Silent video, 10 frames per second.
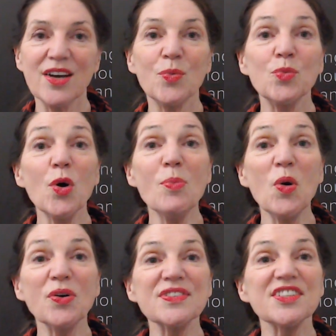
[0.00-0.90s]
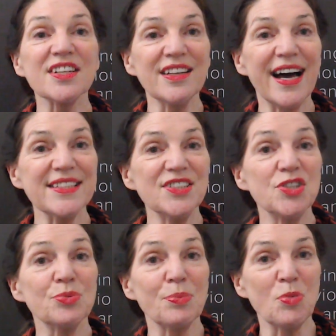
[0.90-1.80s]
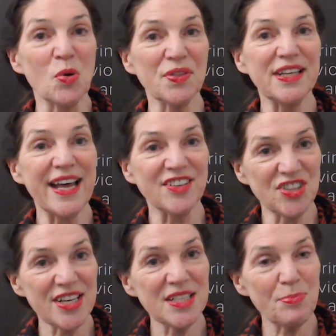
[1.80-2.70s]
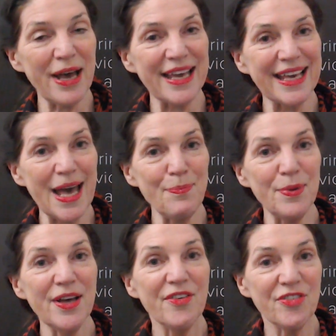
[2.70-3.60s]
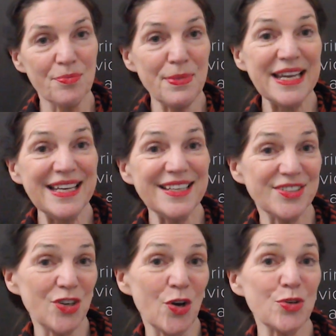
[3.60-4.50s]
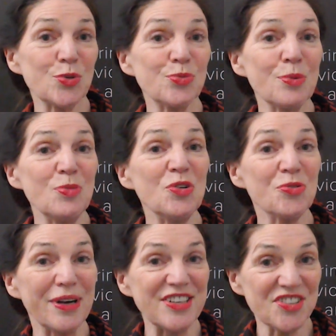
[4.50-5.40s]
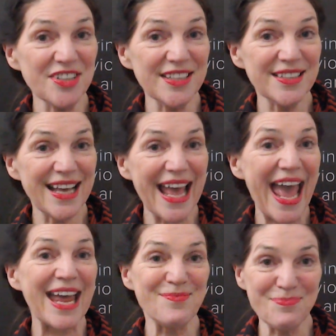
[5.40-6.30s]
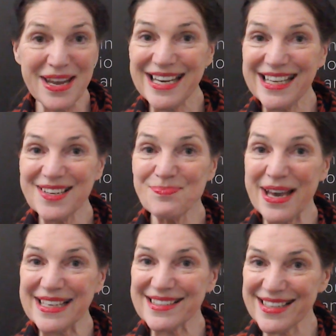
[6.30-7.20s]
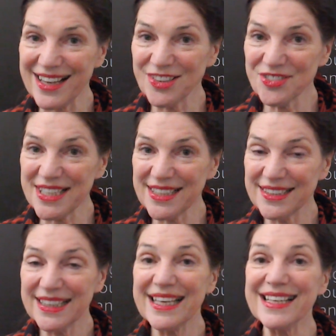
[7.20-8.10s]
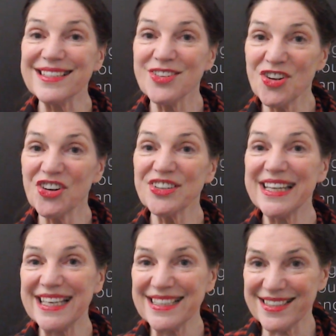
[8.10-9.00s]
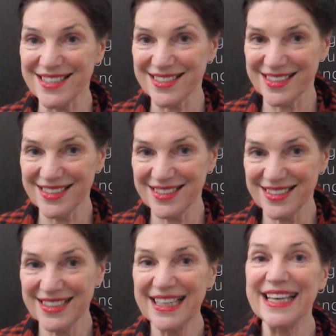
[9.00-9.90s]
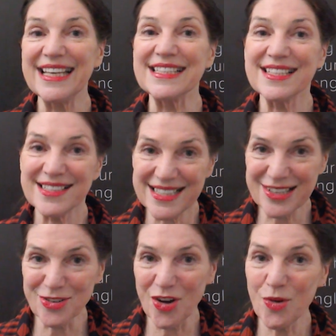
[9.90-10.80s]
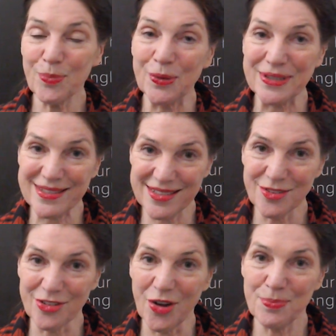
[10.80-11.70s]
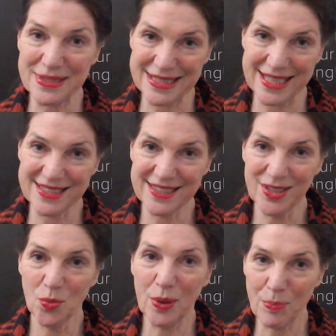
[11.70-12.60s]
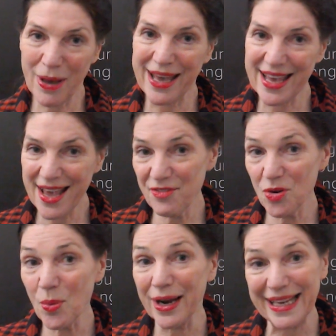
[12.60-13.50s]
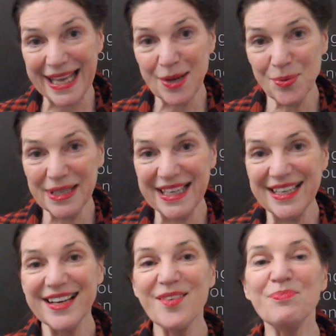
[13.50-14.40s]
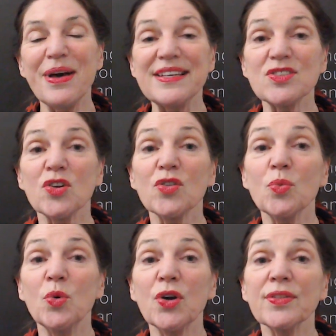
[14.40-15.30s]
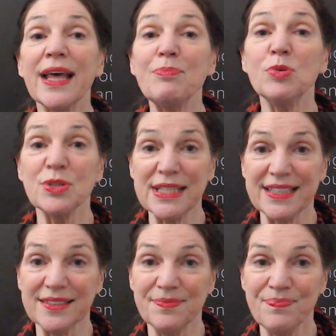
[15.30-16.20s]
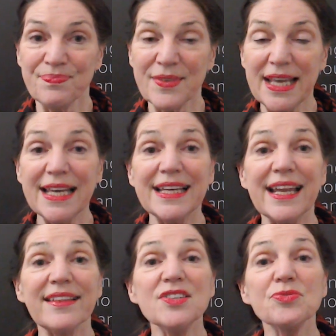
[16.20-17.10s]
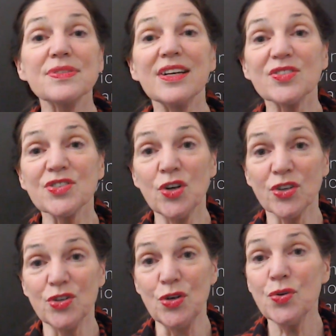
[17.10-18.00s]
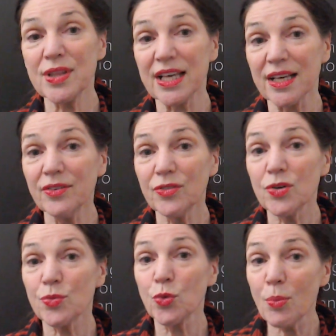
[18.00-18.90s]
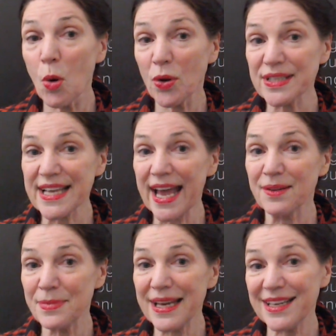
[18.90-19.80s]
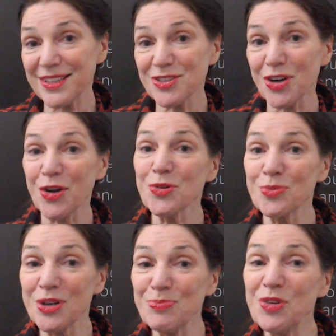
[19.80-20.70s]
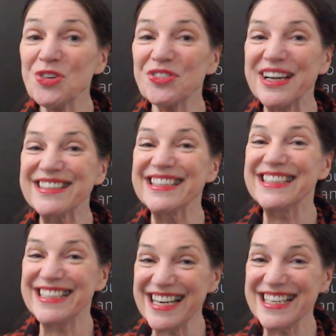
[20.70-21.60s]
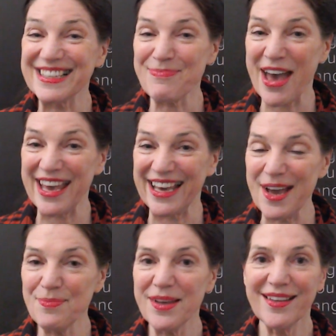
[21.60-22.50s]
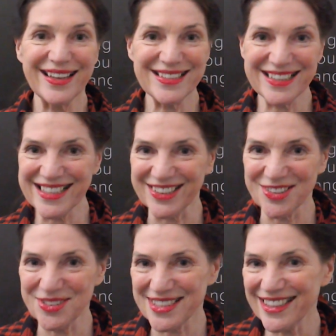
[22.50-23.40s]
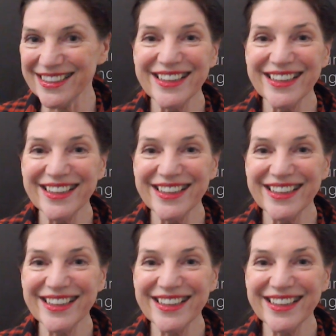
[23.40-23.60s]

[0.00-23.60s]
Roy Morgan's delighted to report that our gender pay gap for median total remuneration and median base salary is non-existent. It's 0.0%. We pay everyone equally based on the work they put in. Now this result's not a new thing. Roy Morgan's had a median total remuneration gender pay gap, that's a tongue twister,